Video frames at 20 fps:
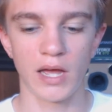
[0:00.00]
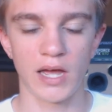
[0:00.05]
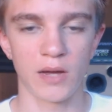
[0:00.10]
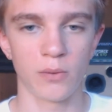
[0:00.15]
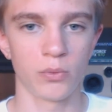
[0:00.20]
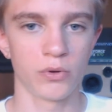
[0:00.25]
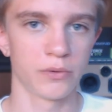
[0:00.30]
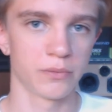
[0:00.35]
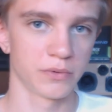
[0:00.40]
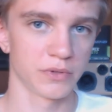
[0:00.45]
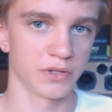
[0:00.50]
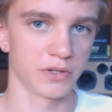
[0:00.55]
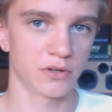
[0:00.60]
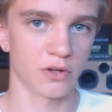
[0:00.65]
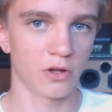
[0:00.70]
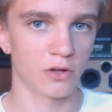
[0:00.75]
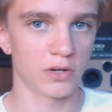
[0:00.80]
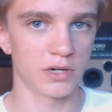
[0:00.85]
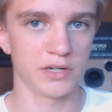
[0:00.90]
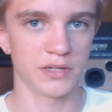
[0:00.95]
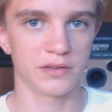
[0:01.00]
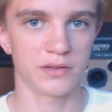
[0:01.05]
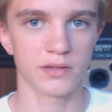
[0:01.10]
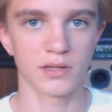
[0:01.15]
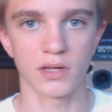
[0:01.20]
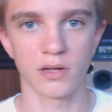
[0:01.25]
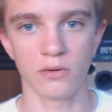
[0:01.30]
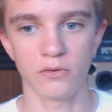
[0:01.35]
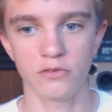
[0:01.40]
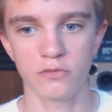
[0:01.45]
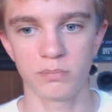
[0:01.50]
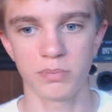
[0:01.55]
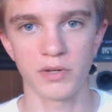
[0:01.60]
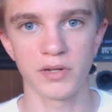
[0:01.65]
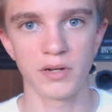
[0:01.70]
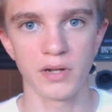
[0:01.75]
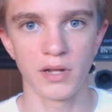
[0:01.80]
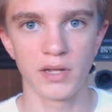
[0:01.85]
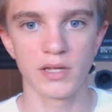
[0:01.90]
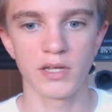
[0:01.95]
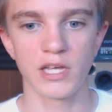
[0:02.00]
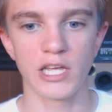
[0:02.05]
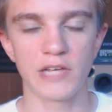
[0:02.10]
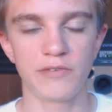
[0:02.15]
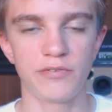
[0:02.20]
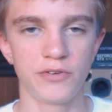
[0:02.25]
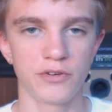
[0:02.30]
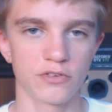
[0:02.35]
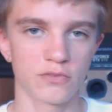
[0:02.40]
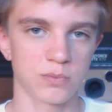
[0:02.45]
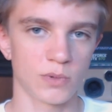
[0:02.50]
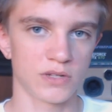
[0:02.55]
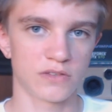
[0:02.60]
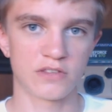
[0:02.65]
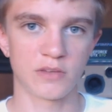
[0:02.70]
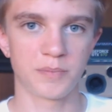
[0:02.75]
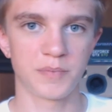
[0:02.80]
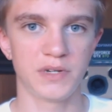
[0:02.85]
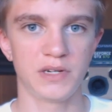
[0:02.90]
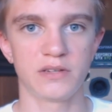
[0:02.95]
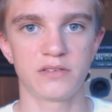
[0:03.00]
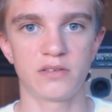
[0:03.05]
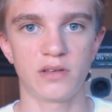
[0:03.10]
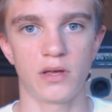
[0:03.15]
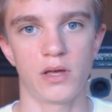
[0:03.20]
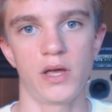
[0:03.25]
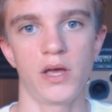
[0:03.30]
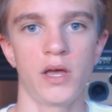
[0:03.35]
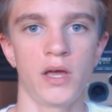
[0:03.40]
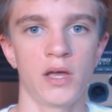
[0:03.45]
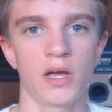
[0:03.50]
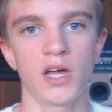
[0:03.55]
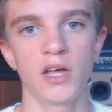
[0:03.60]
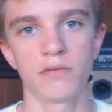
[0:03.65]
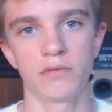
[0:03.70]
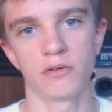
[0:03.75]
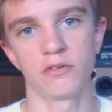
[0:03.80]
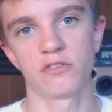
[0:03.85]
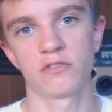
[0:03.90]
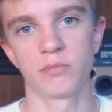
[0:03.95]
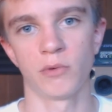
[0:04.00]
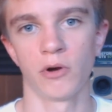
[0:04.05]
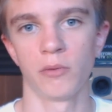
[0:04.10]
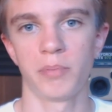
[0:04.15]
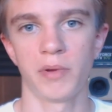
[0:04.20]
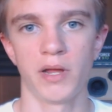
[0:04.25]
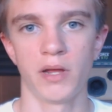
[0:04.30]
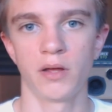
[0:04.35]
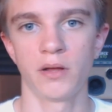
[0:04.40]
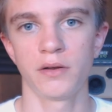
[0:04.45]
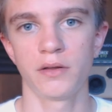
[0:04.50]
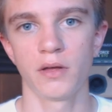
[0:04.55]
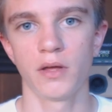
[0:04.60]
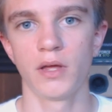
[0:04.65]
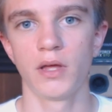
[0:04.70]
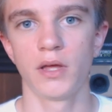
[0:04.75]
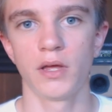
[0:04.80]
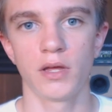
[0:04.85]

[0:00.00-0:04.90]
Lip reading: I wouldn't really call it anything else, but if you just want something to say, hey, I have a smart band,